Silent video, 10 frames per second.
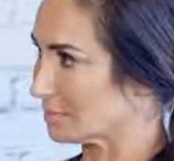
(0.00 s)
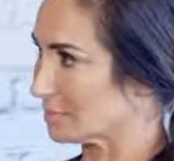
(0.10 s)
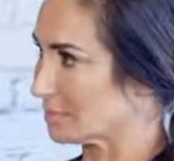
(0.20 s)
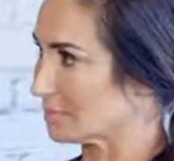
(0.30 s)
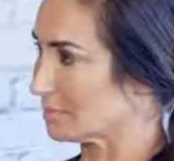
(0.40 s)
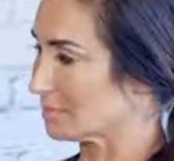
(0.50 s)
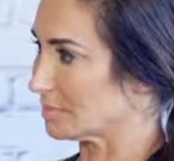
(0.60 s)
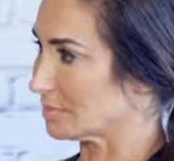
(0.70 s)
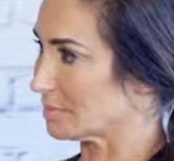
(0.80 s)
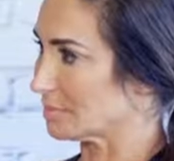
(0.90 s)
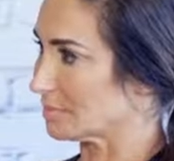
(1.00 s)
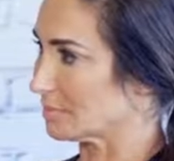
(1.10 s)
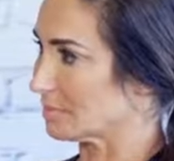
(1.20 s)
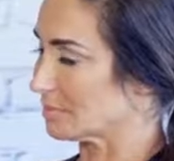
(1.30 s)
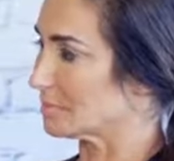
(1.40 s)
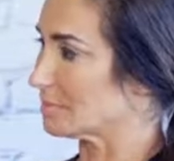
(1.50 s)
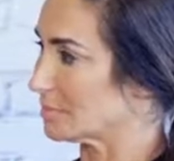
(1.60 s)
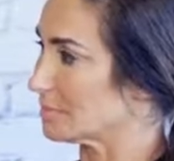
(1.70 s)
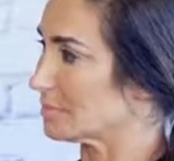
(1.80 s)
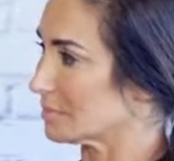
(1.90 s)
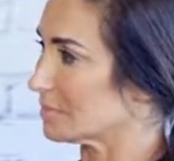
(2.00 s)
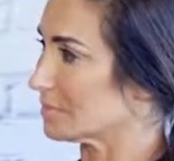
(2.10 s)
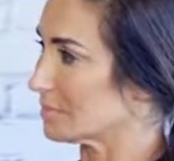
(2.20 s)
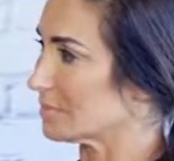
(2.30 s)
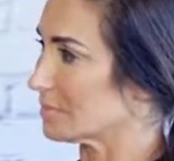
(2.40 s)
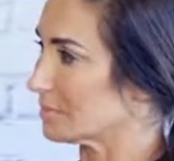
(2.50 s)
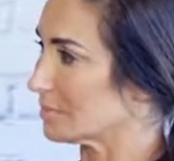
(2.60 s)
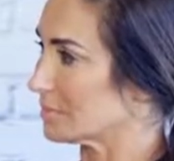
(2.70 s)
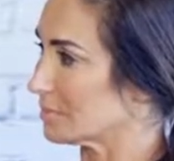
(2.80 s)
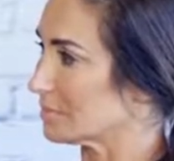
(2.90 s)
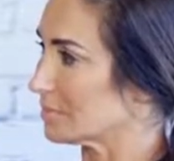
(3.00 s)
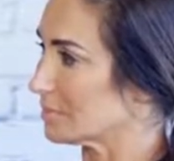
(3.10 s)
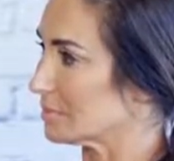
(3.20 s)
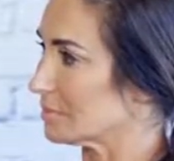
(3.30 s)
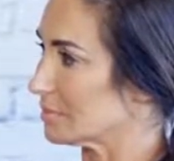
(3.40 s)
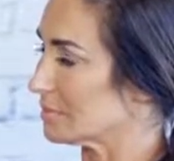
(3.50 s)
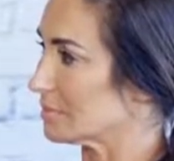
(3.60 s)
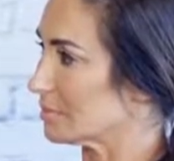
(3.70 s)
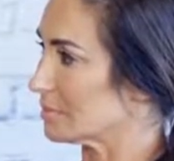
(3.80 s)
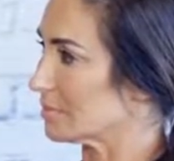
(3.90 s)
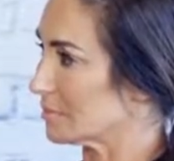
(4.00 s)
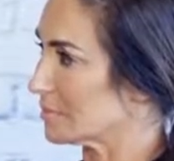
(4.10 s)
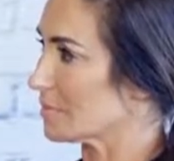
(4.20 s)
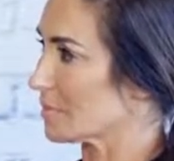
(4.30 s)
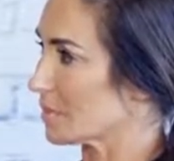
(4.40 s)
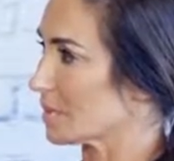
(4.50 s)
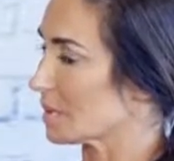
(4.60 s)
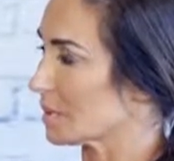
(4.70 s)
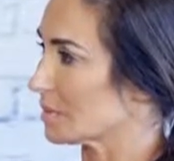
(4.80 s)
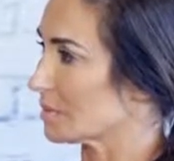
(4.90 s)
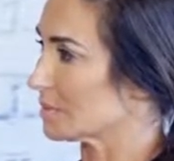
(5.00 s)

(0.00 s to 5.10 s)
No words are spoken by the person on screen.